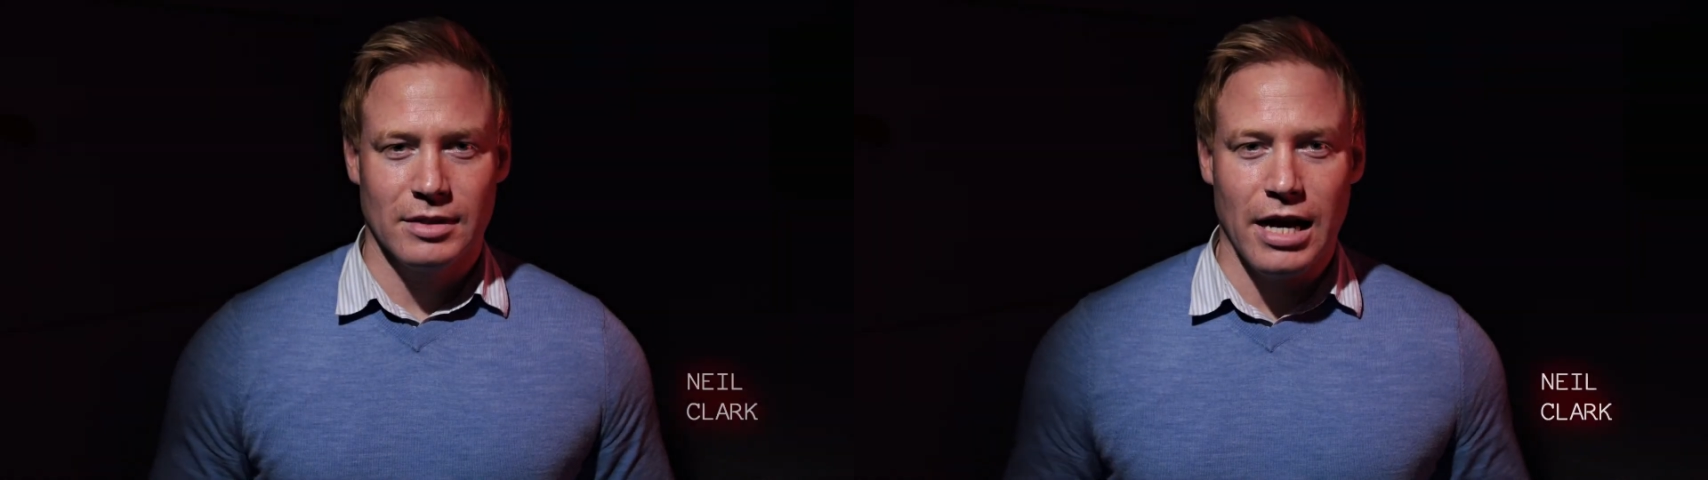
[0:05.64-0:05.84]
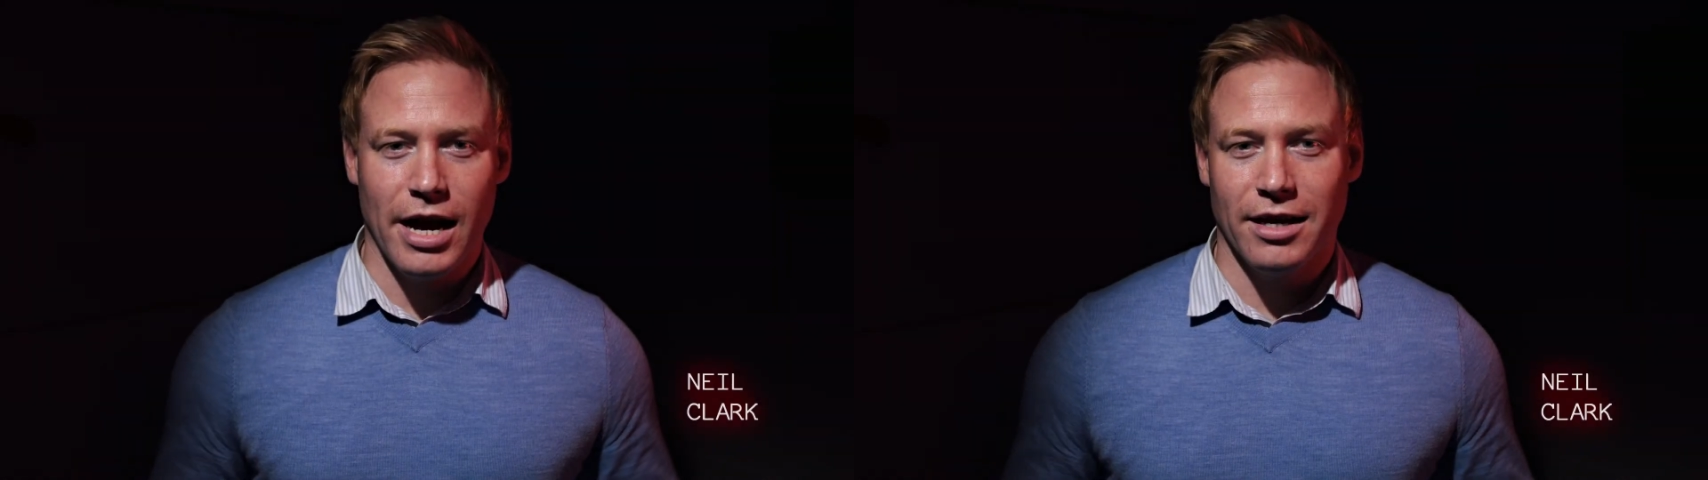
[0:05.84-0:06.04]

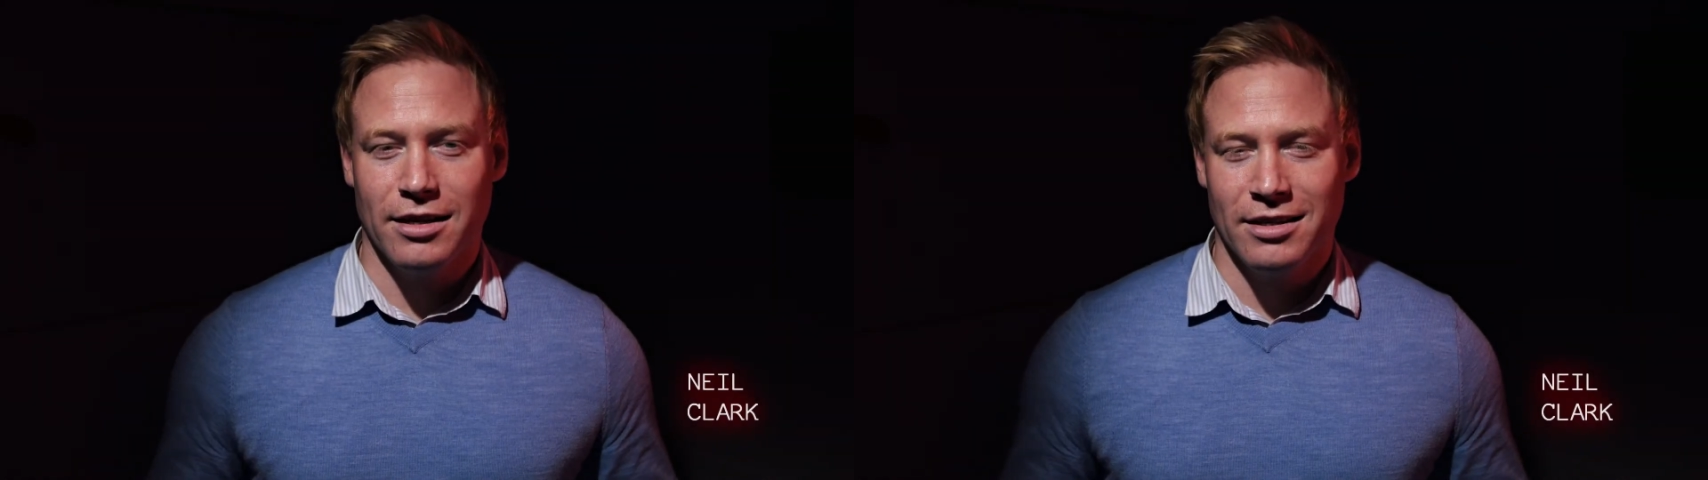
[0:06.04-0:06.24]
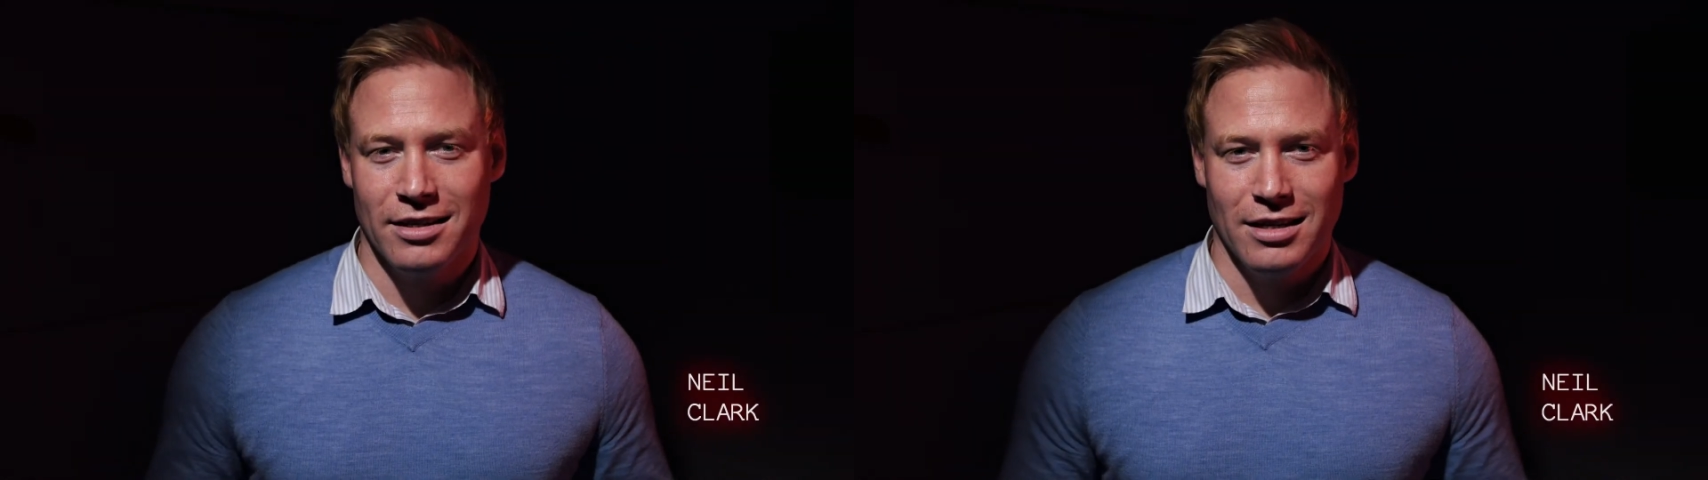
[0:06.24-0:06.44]
Hi,
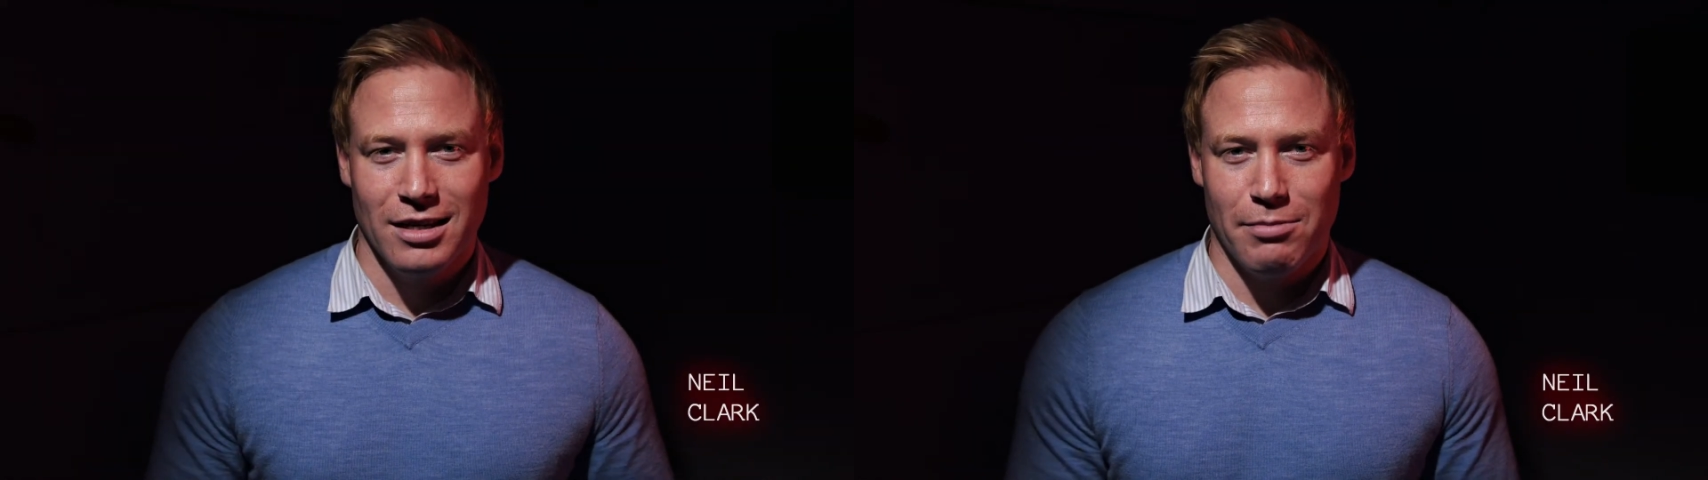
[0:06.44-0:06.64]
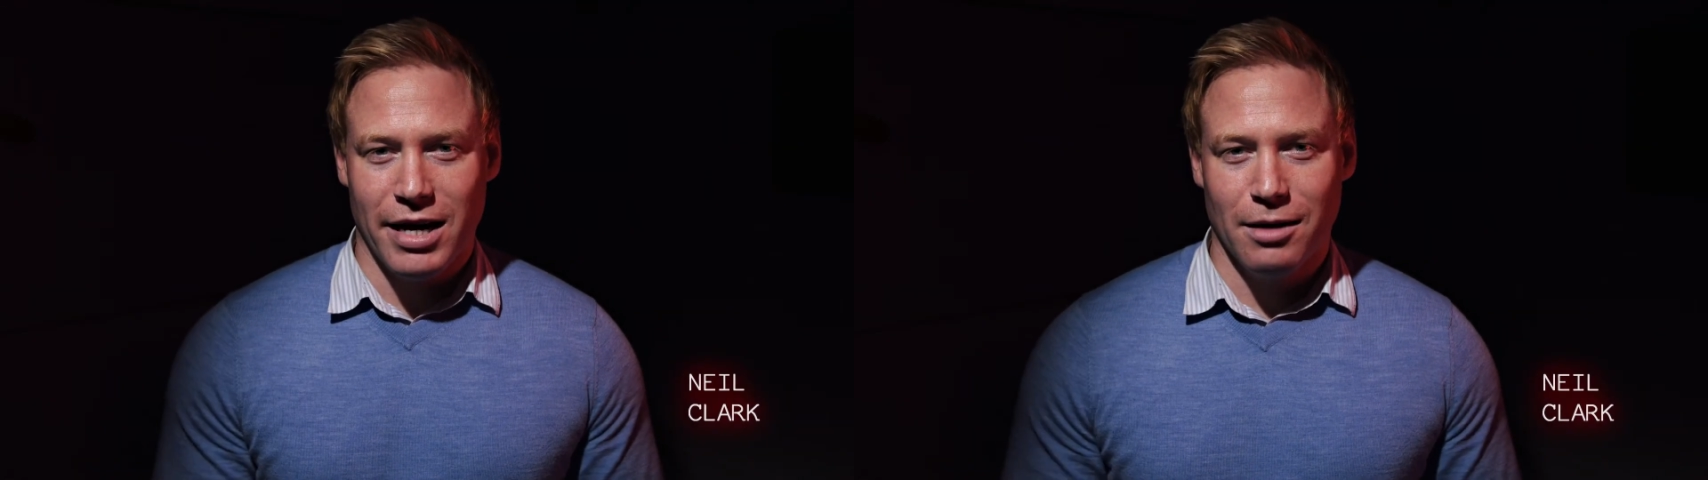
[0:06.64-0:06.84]

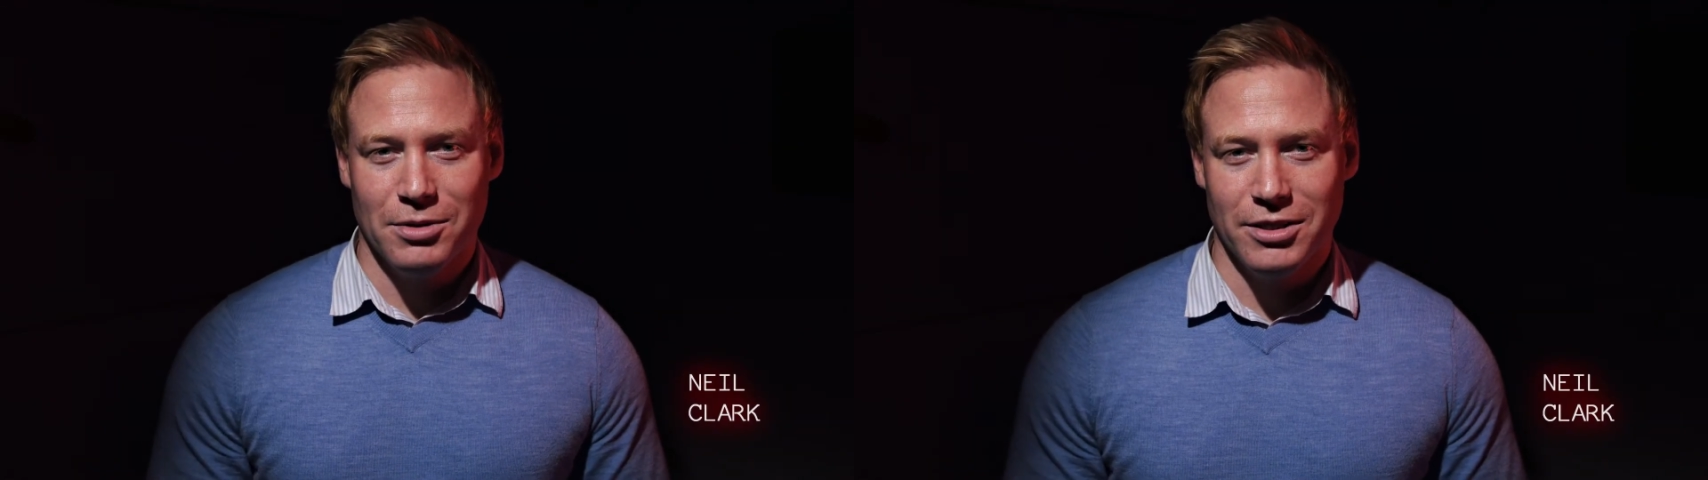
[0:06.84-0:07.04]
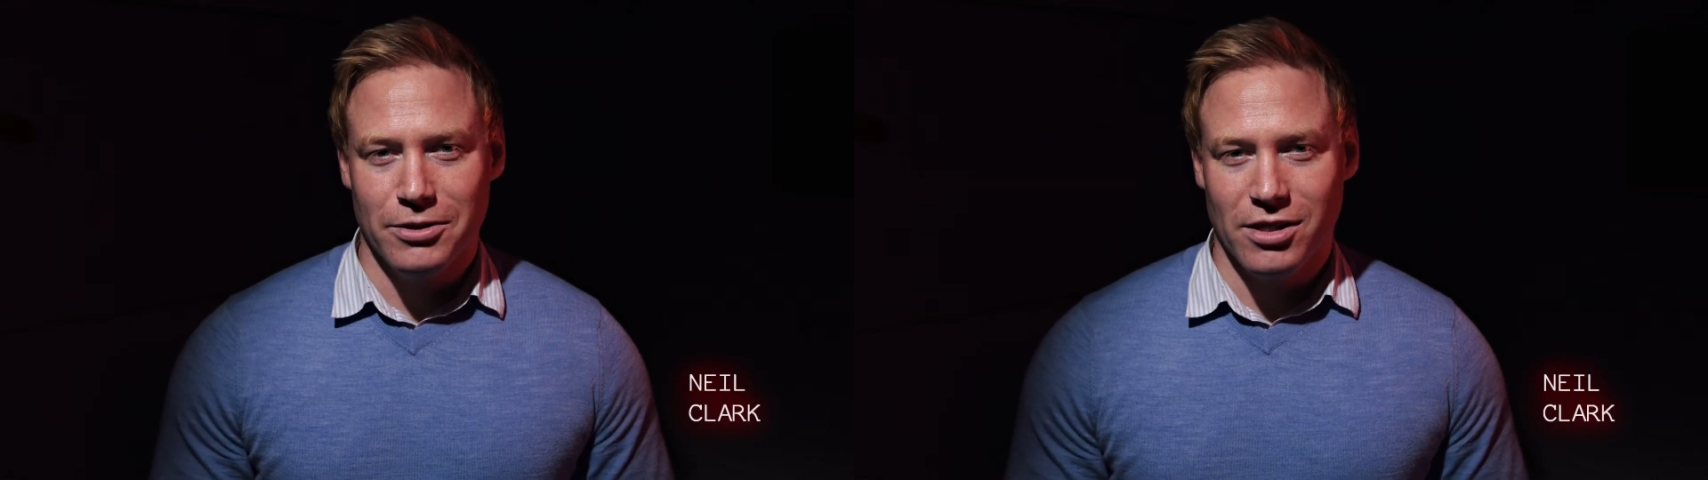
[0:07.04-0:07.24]
my name
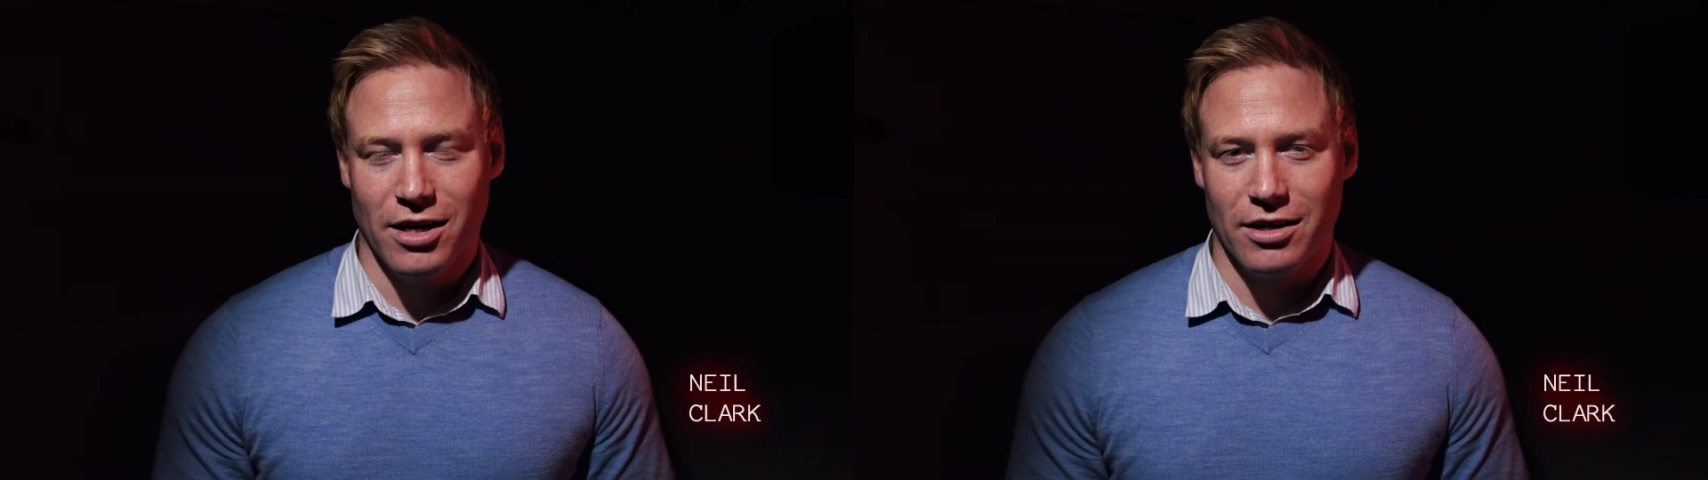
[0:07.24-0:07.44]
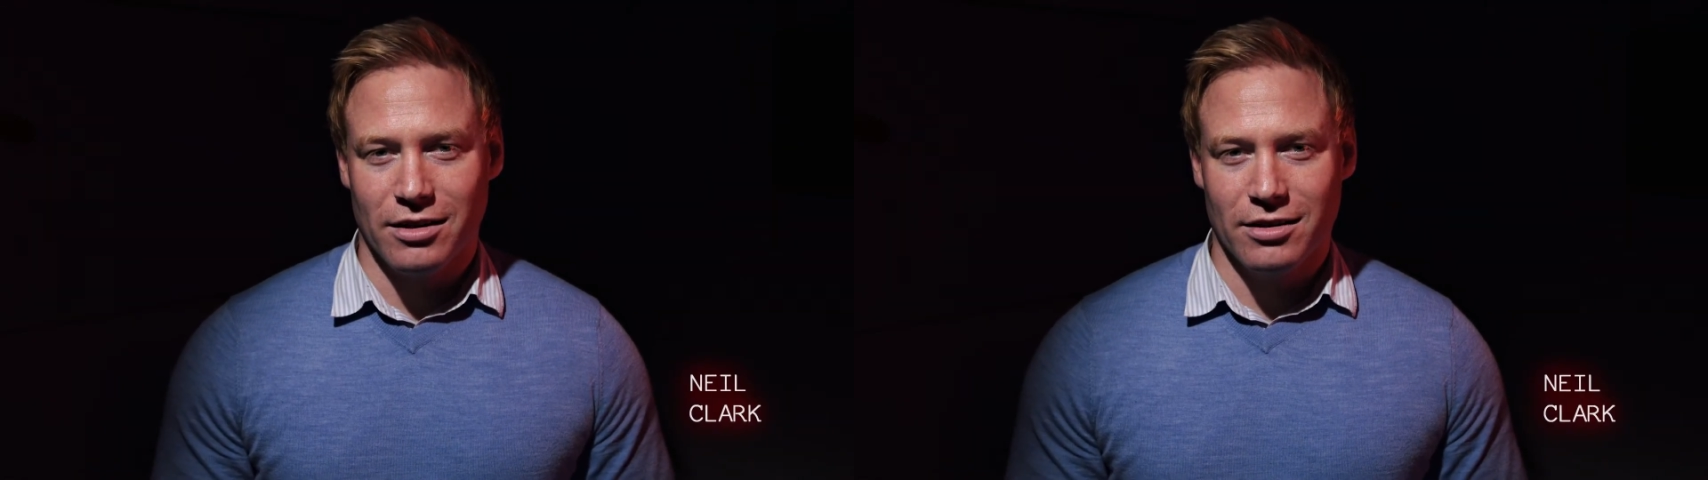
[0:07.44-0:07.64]
is Neil
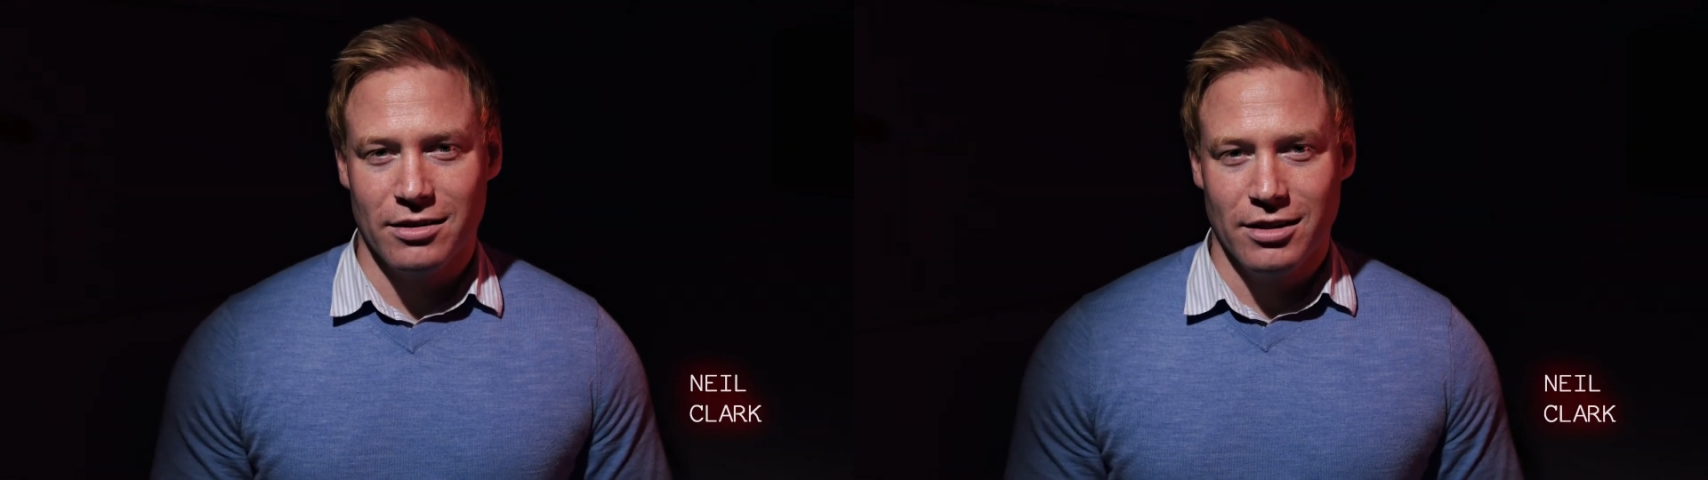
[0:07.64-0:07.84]
Clark,